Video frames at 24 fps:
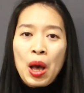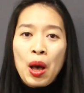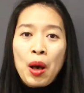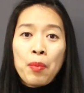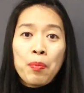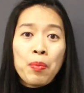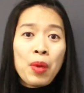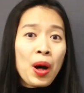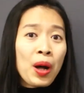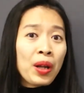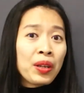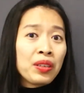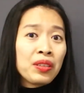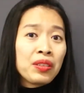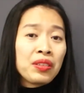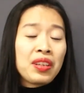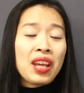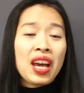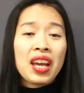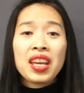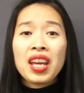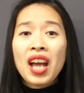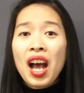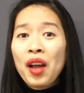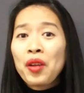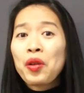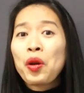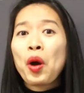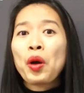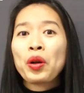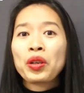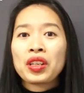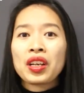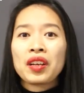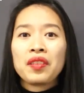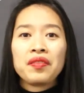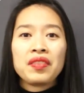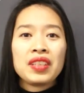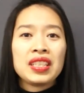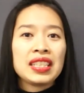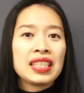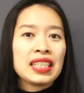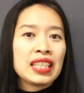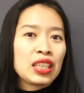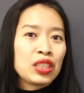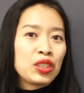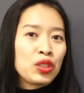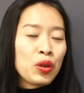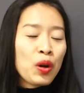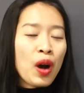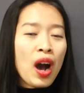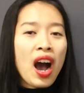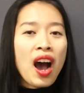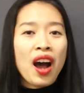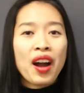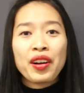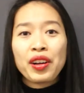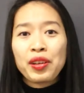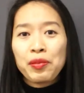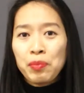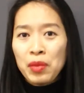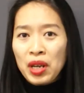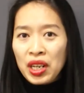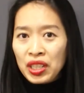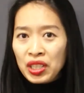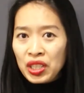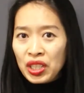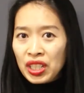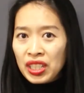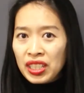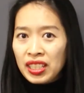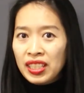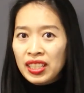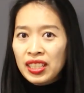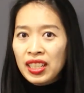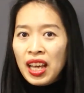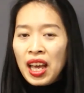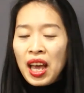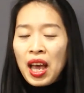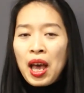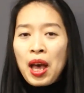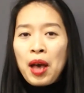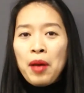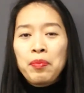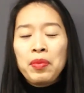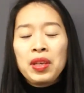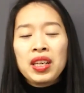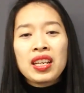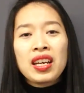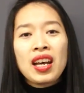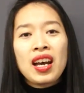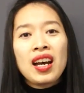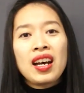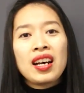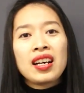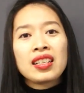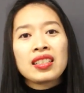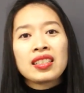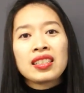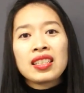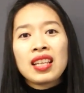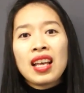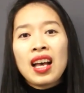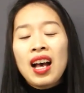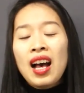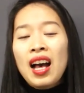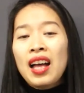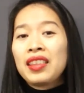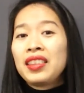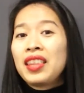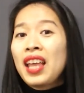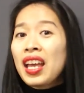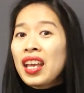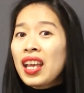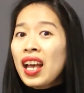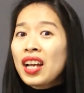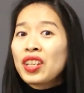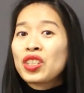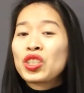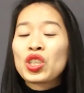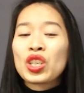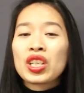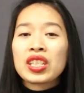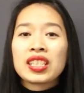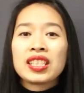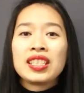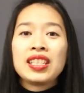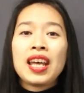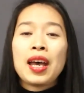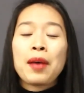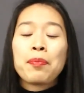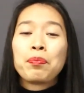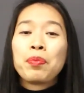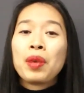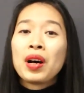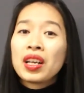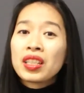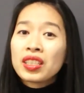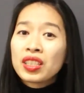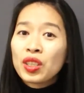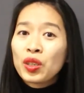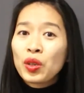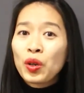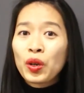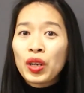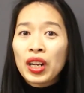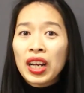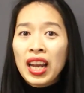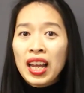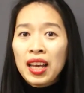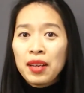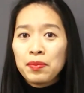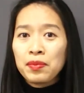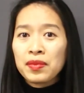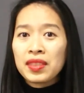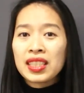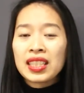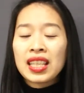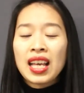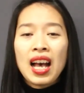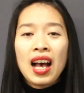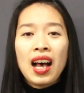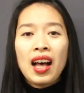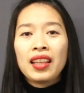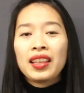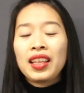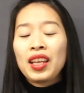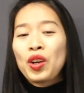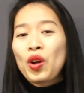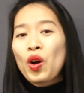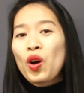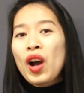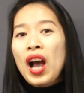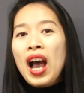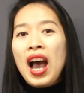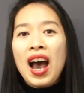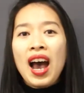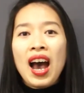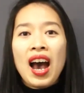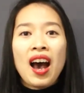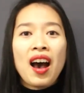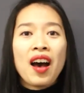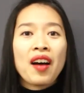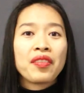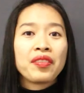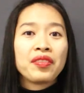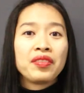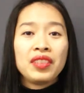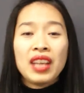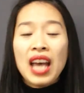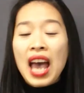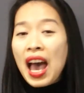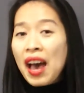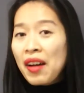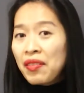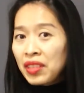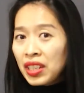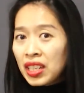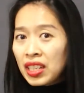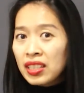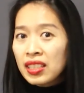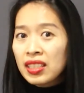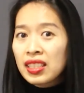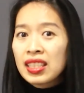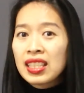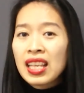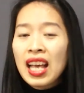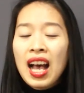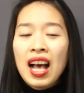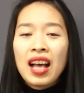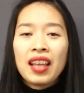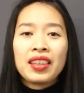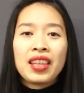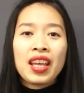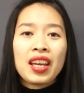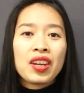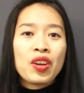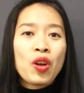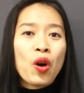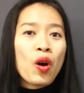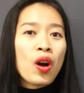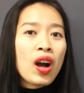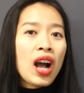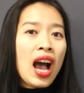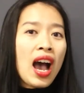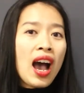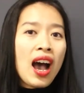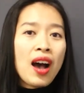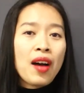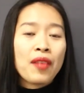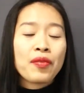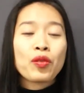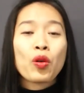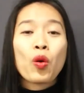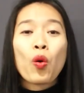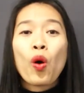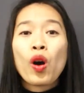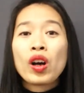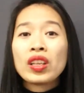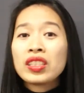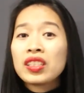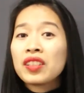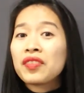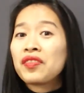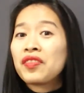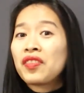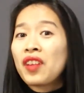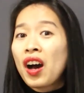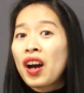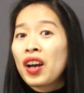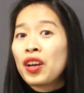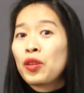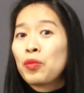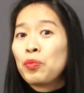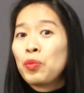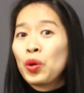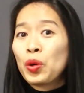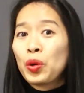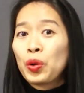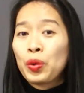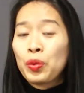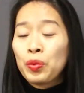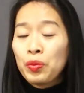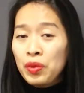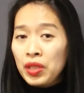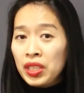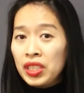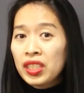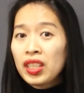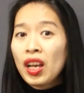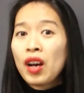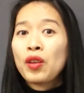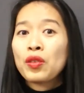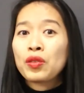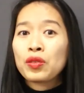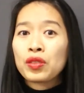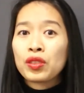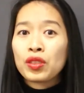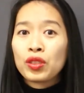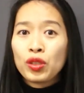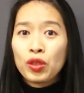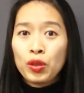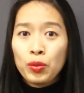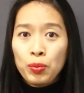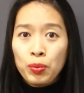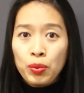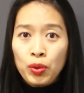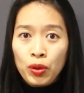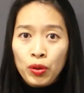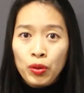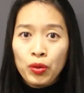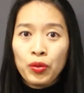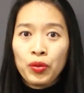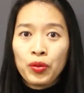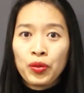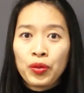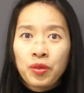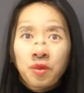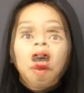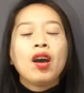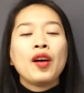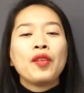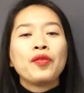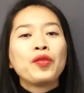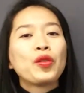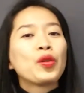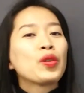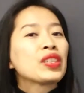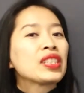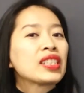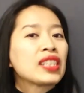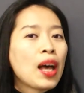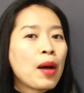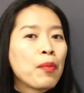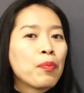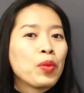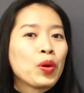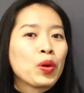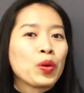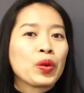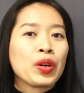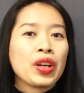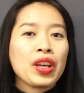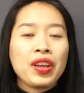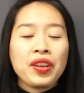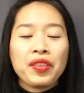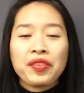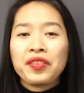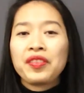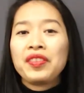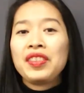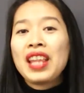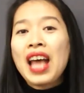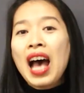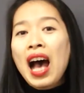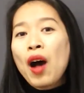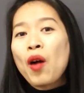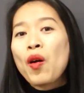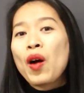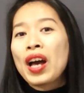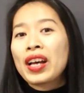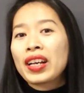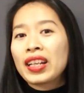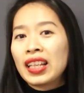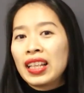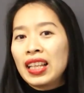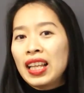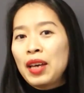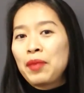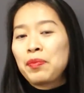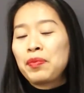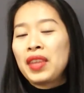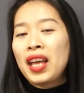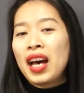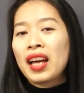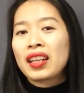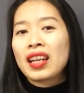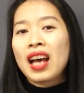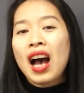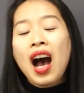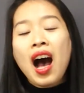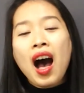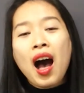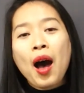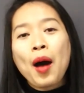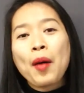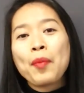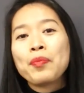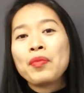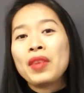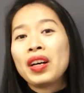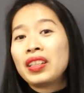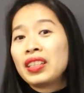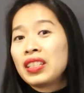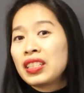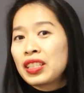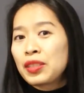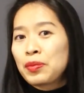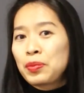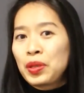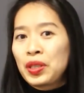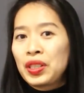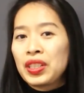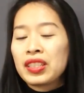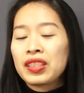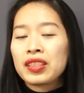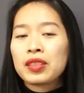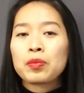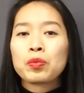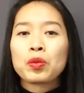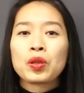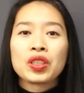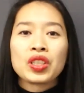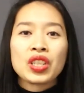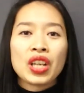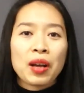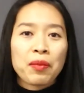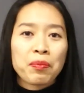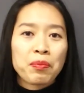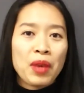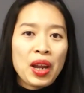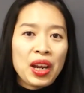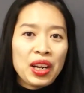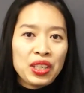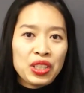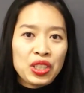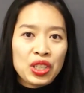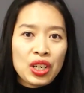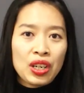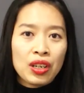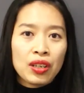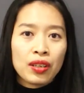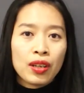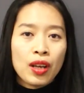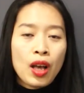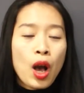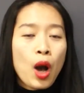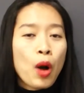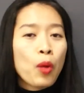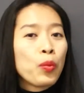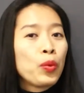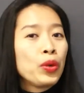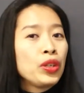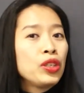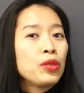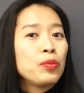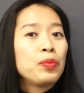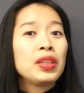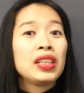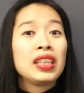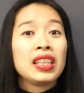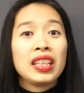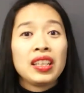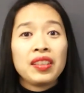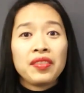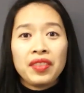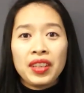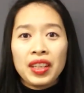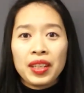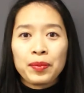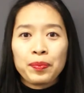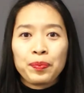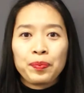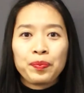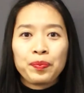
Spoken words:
But they are not convincing to hiring managers because they are just their personal claims. They don't have evidence. They don't have quantifiable results to prove. For example, if now I claim that I'm an experienced project manager, would you believe it?